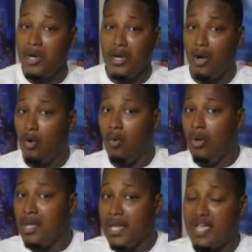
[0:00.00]
to know,
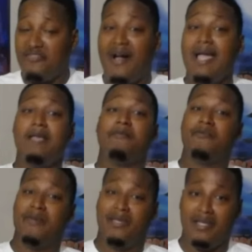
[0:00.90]
if I
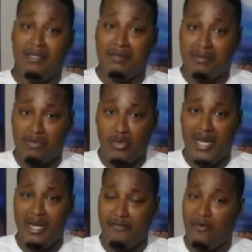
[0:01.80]
spend $300
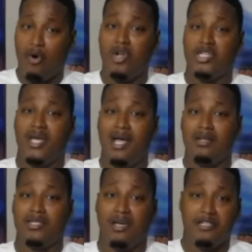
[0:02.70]
to $400
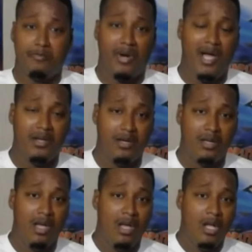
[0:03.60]
on this product,
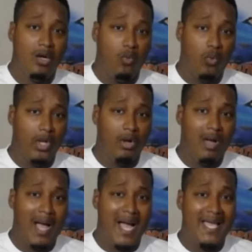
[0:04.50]
will
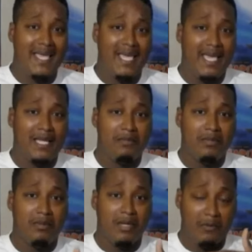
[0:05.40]
I get
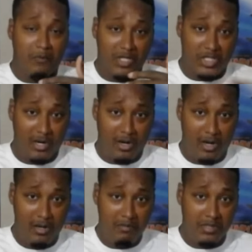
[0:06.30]
in
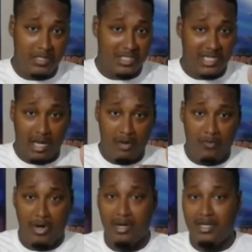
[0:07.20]
return the
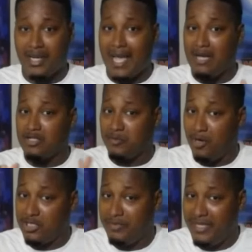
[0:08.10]
software that I was
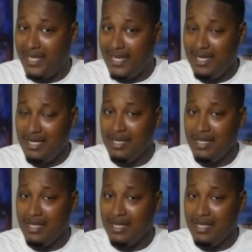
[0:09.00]
supposed to be getting?